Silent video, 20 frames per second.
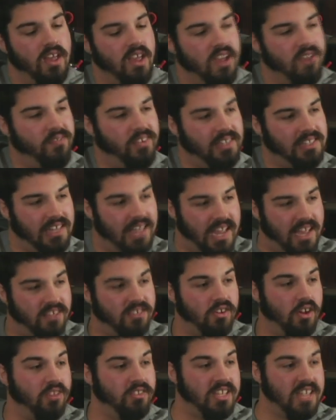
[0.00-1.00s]
If it
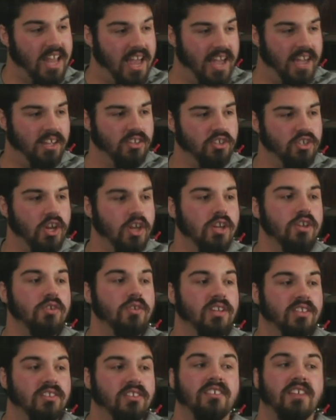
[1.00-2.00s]
lands on the edge, you
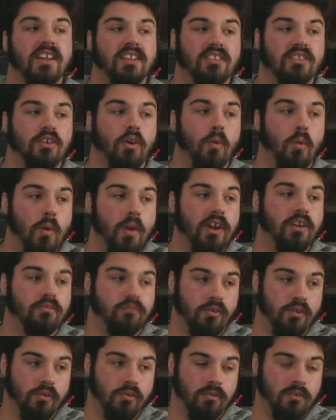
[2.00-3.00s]
get to take the quick
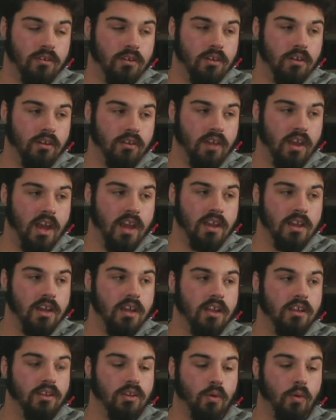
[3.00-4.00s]
route, okay?
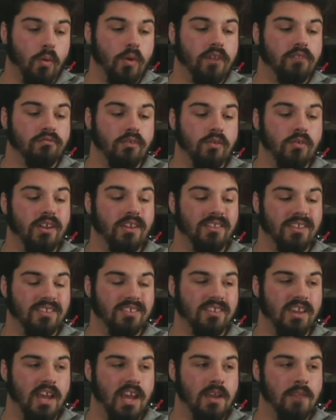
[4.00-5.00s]
The quick route in this
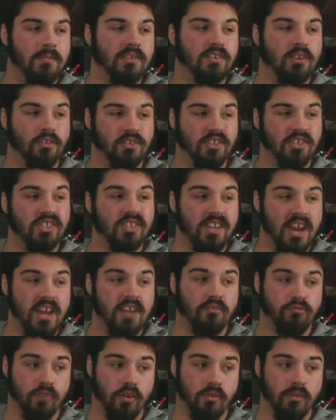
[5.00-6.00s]
game is called the
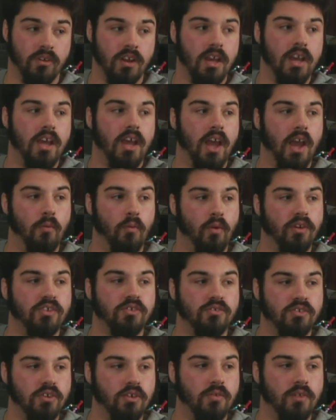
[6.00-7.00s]
snake route. And what
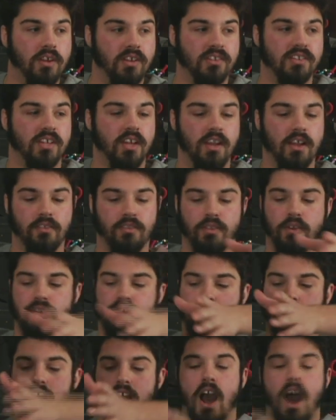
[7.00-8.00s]
you do is,
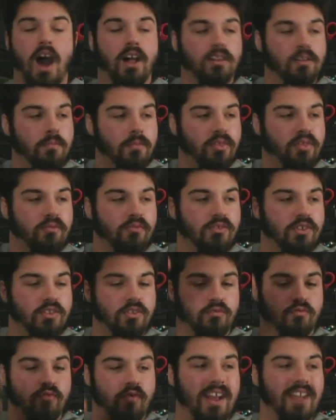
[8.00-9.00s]
there's a column through the
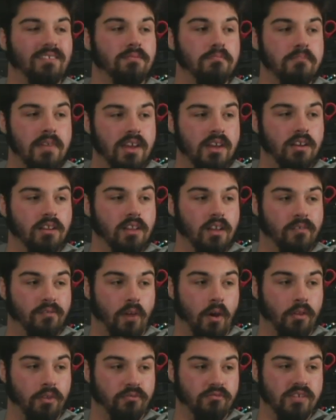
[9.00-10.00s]
direct middle of
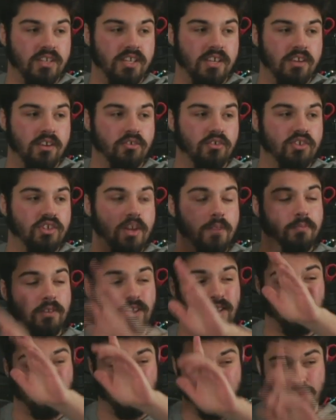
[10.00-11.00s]
all three tiers shaped
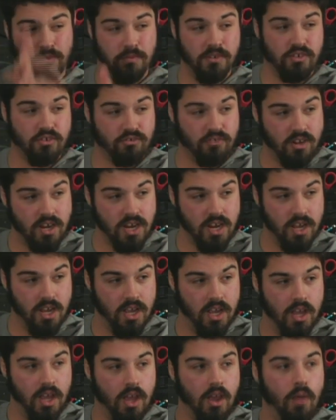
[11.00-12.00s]
like a Christmas tree.
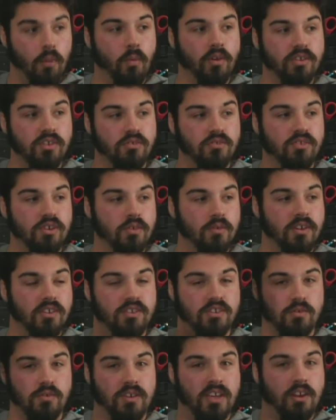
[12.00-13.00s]
What you do
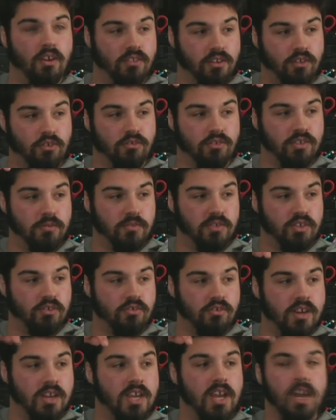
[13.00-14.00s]
is you get on the Christmas
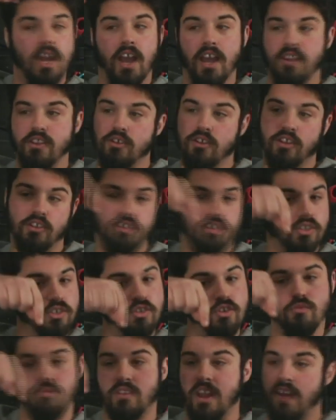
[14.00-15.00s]
tree and you can just
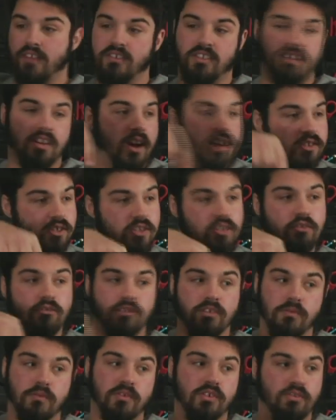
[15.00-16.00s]
shoot down sides of the
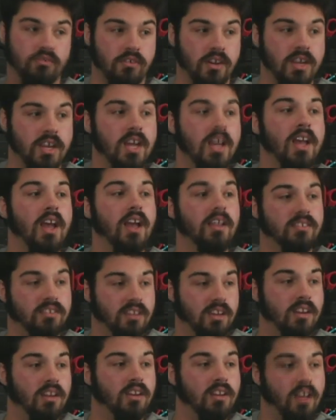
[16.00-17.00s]
Christmas tree
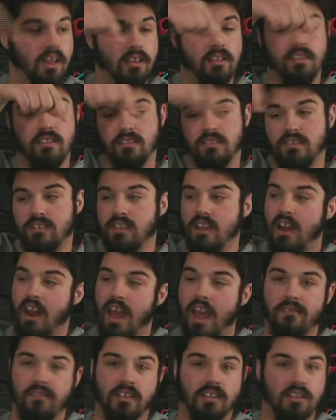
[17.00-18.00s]
instead of
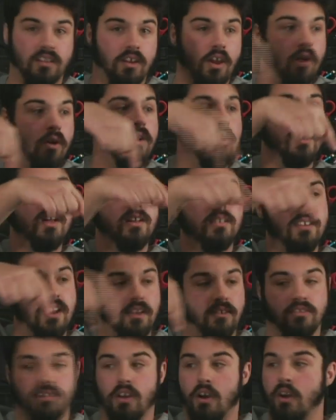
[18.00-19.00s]
having to go
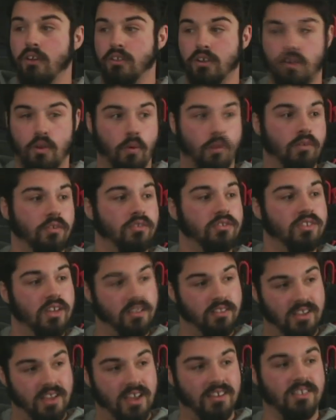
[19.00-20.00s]
down to all the corners
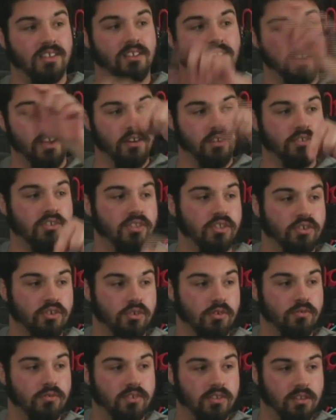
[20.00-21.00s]
and the escalators, the
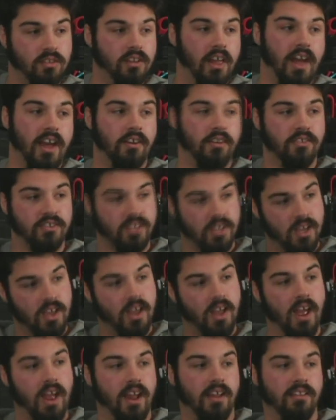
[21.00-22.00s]
chutes, the ladders,
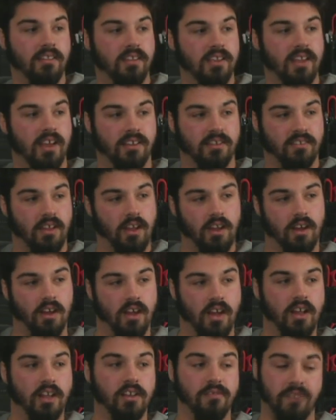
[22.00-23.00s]
and the
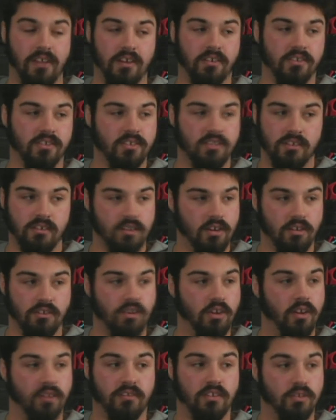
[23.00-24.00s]
elevators. You know, you
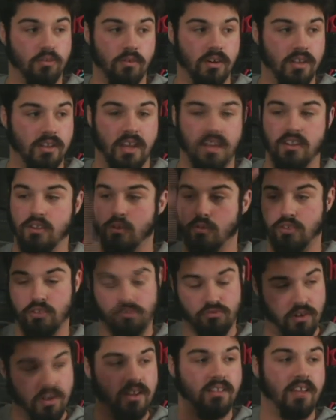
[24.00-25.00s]
don't have to do any of that. You go
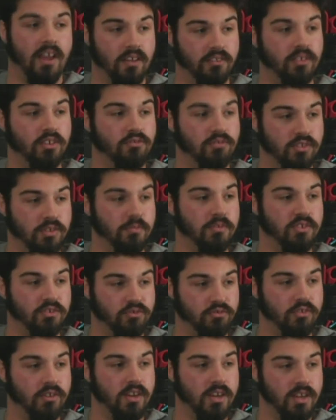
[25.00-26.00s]
straight down the Christmas
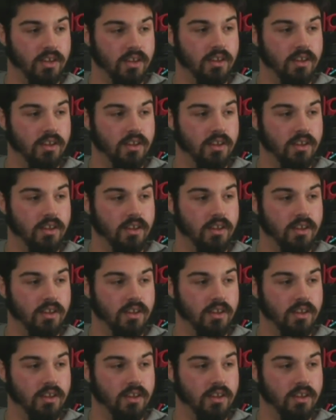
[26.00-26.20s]
tree.